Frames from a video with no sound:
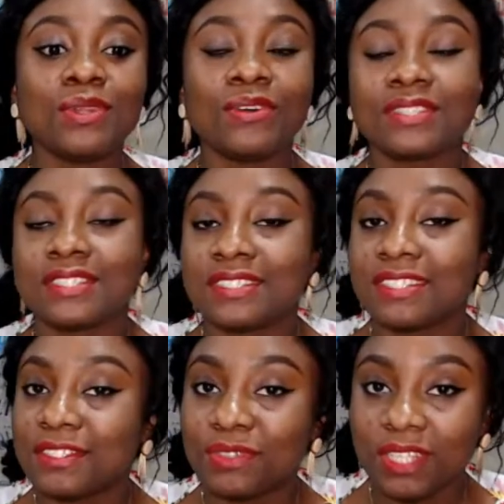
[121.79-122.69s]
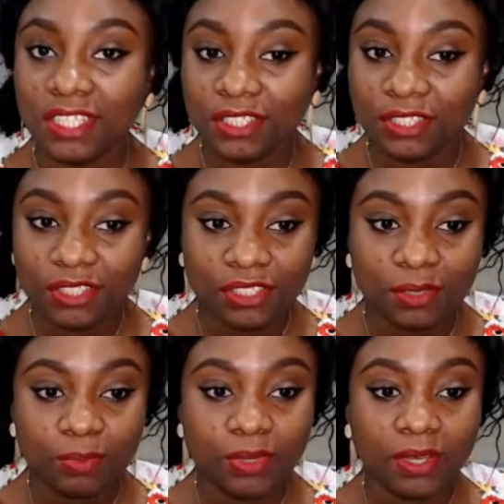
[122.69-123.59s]
long distance
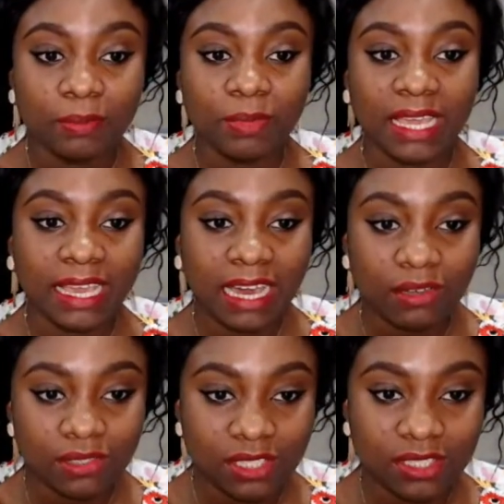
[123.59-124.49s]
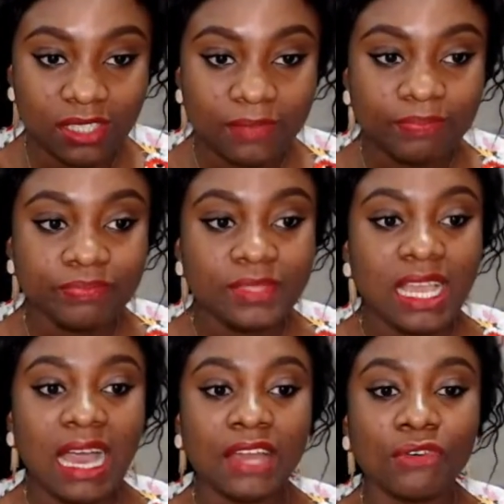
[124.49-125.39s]
relationship encounter?
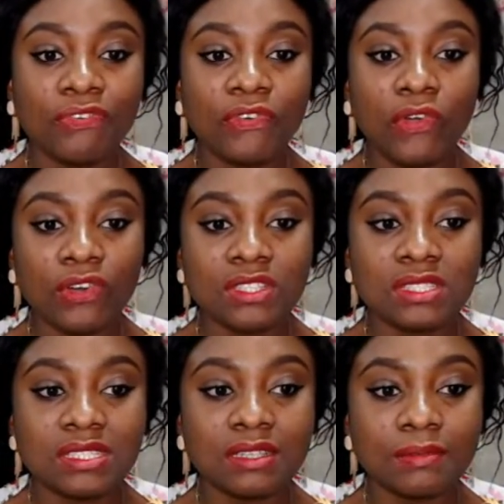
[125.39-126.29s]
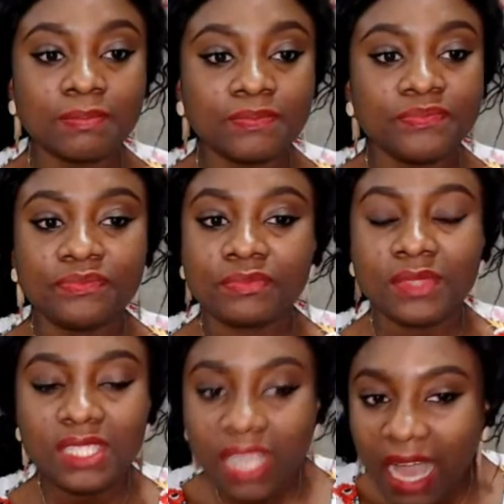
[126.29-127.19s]
And of course,
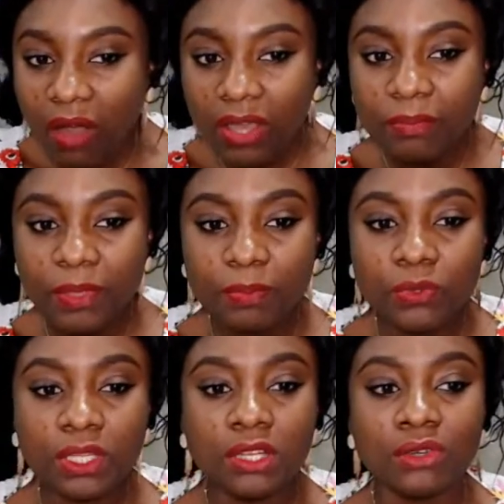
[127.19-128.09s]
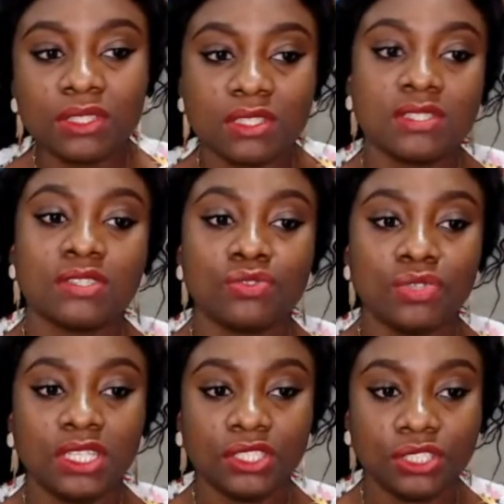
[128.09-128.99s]
how can people in long distance
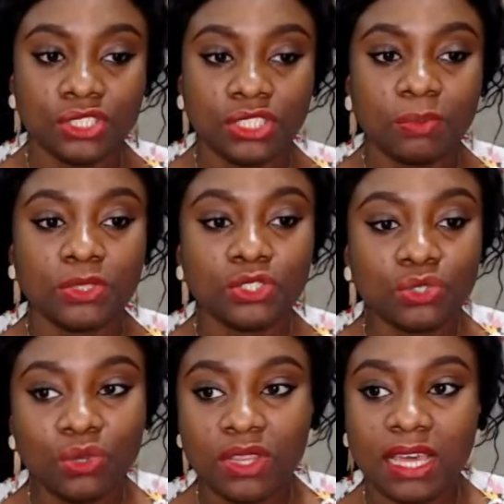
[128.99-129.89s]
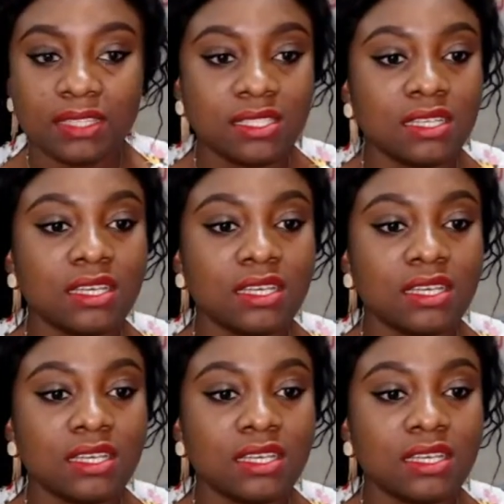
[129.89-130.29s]
relationship ensure that